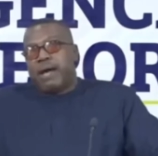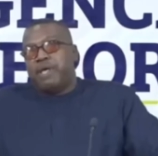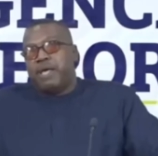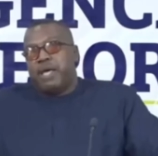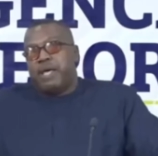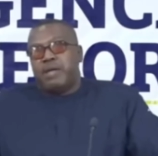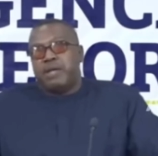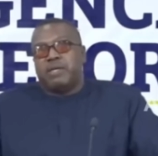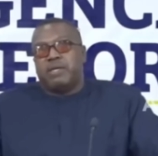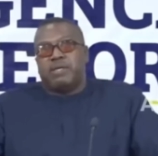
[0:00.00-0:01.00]
the
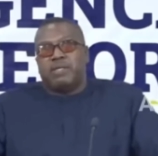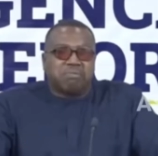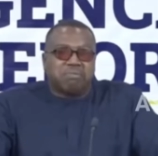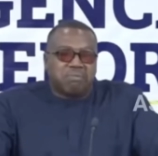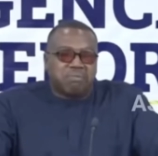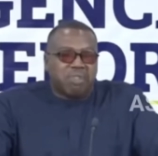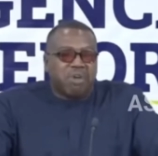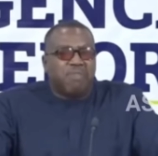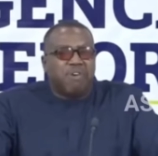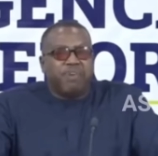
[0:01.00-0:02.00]
end
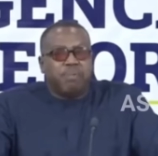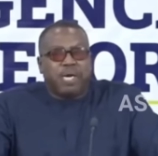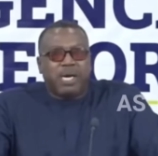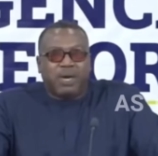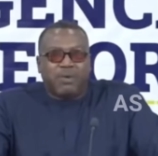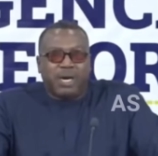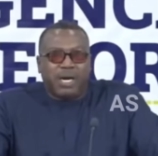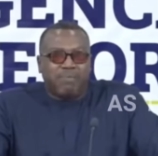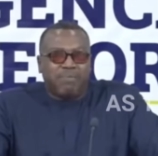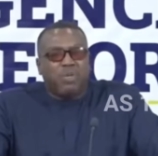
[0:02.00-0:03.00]
of November,
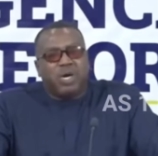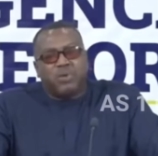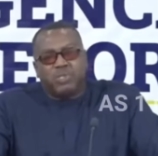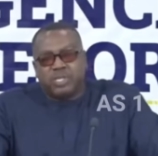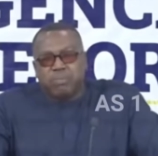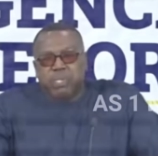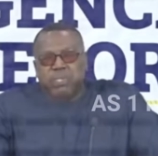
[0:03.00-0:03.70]
our, no, I would say the middle